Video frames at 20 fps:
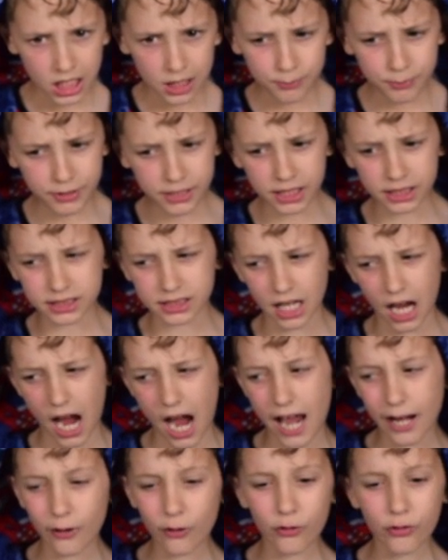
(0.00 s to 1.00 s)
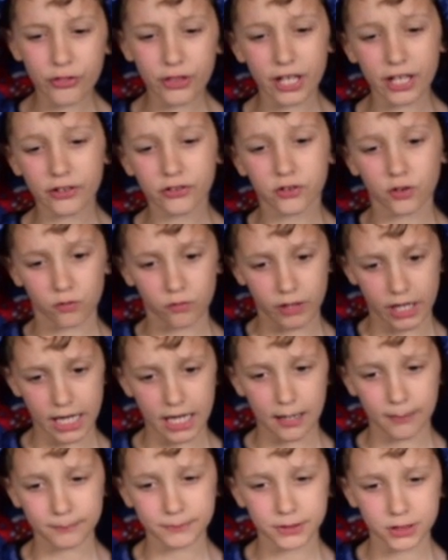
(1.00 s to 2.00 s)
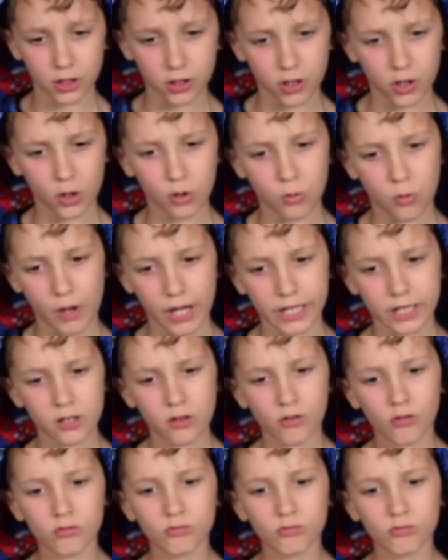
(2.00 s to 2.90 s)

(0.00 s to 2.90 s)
because I don't think the Rams are going to quite